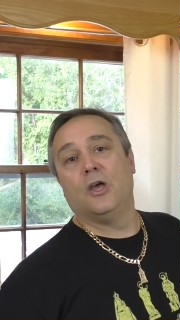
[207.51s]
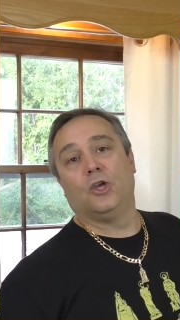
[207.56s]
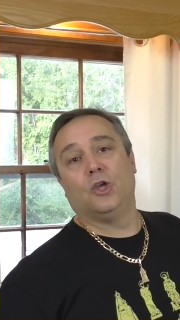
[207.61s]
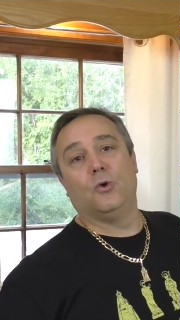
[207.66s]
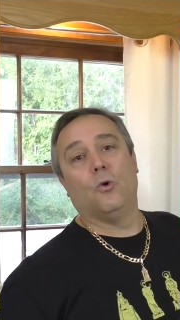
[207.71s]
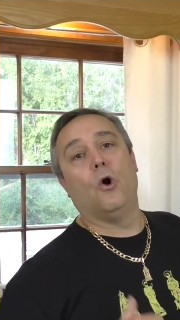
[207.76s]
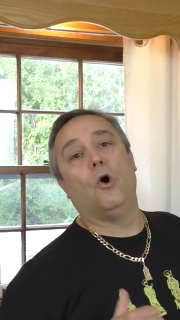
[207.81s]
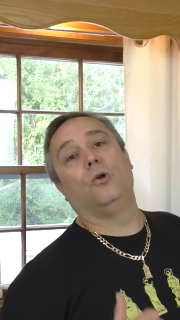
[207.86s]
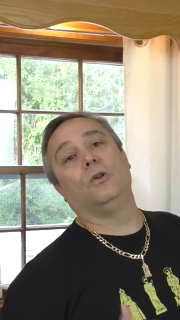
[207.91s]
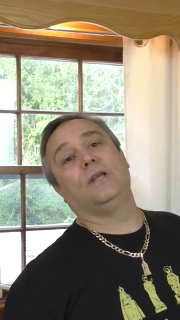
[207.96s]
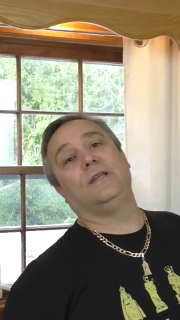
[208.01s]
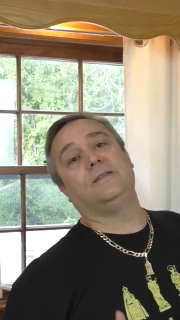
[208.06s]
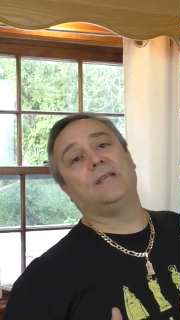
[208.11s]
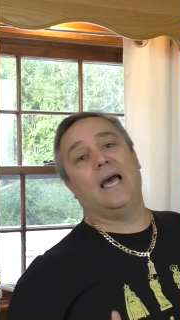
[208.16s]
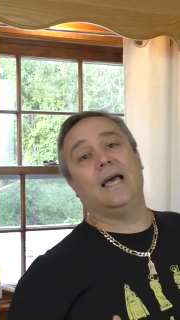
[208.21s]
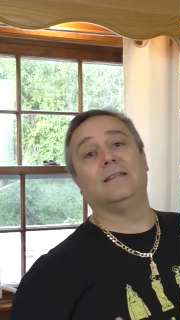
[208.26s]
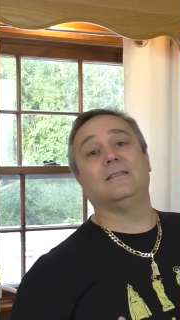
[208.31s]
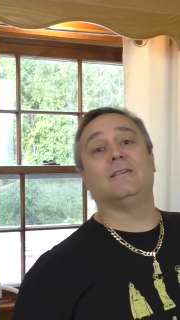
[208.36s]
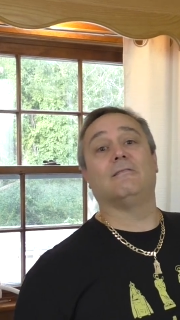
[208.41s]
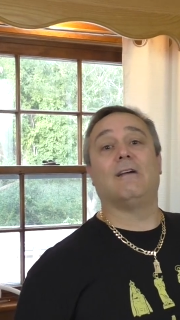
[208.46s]
You only
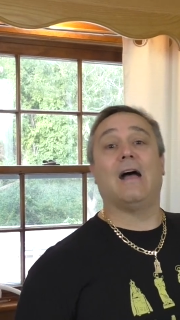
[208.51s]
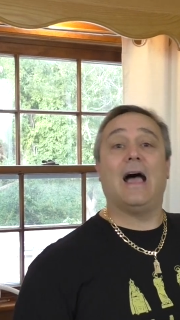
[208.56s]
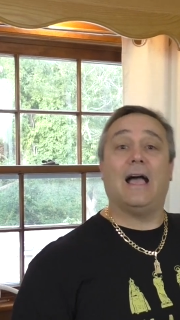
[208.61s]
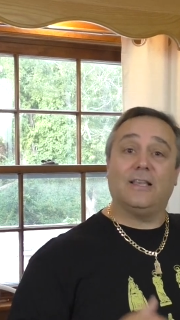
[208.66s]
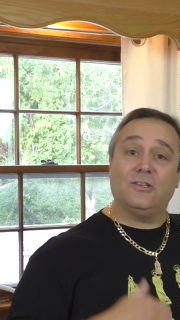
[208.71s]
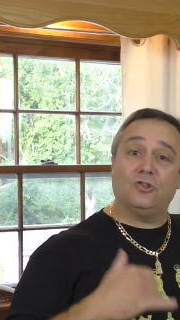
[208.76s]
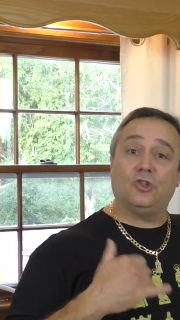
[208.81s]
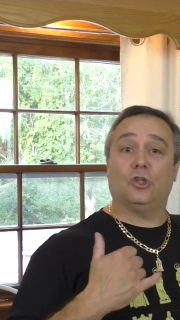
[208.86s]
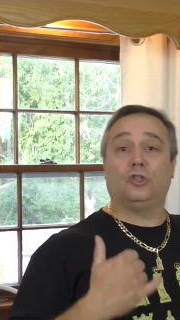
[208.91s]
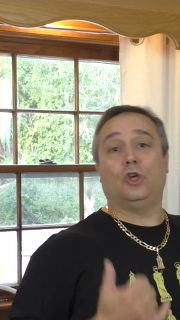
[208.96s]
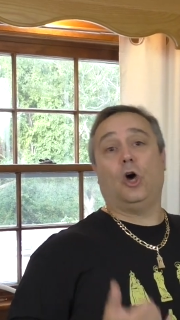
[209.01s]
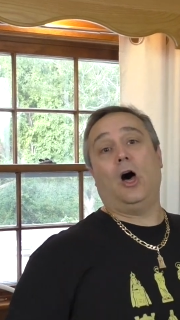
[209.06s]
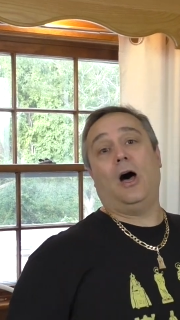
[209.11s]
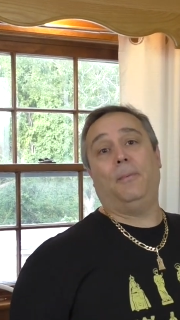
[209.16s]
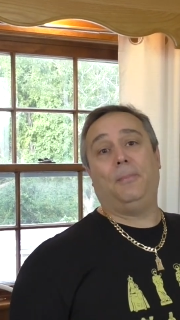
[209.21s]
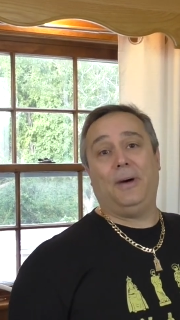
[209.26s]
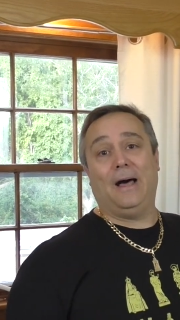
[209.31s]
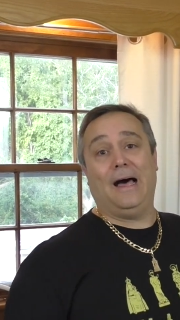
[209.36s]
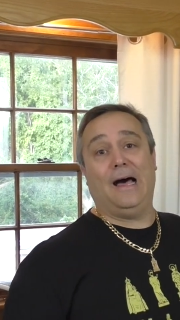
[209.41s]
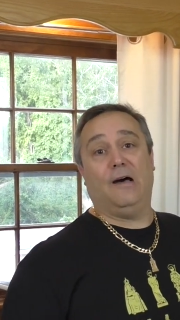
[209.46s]
tenderize the
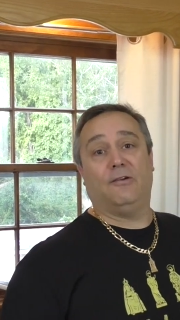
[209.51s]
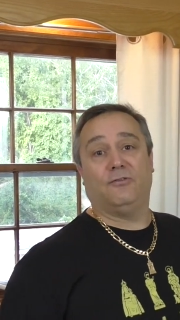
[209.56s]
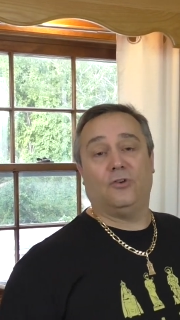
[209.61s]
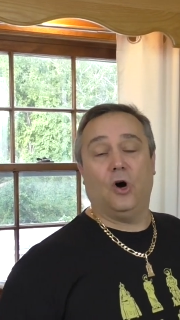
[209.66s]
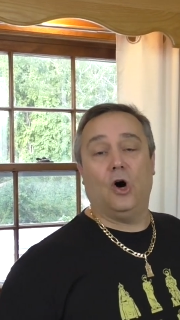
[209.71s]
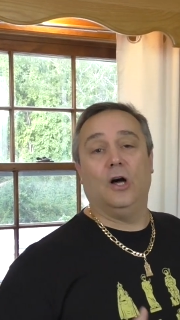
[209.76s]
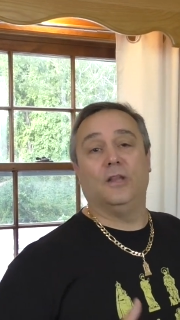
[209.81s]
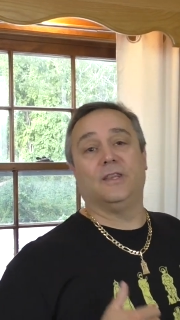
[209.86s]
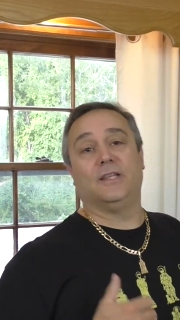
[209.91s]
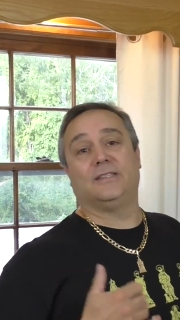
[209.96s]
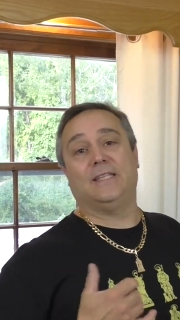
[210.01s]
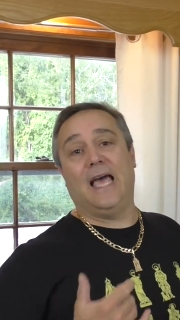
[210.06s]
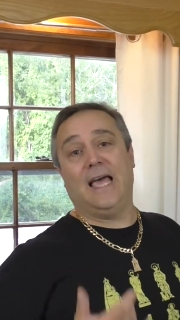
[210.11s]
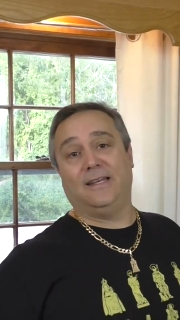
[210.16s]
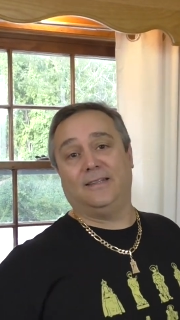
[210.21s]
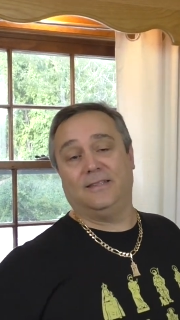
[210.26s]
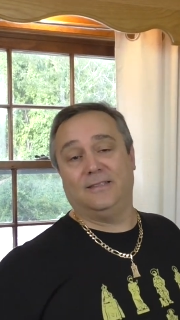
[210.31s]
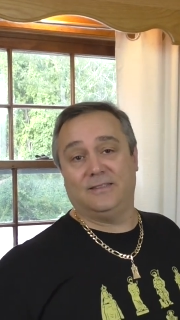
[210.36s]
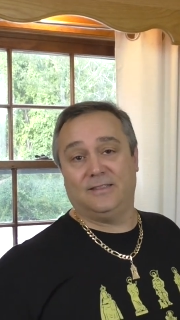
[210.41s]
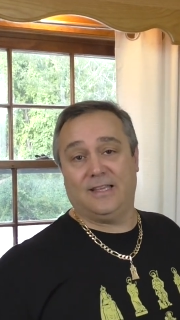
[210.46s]
top half on the
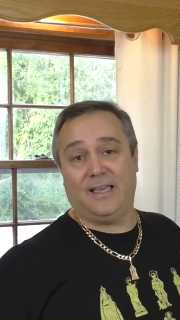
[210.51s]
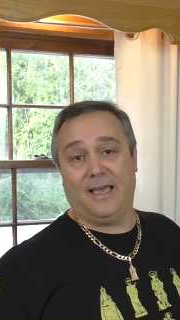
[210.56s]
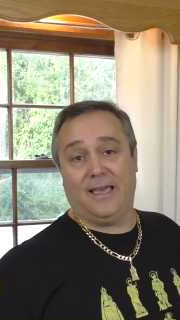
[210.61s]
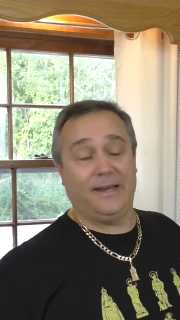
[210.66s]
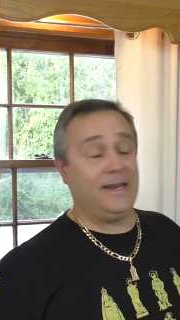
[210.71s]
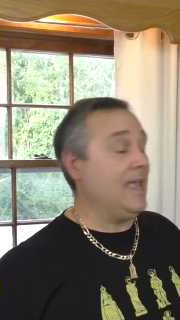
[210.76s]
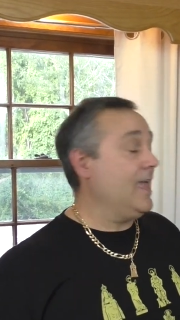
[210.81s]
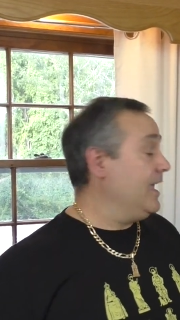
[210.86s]
tender side.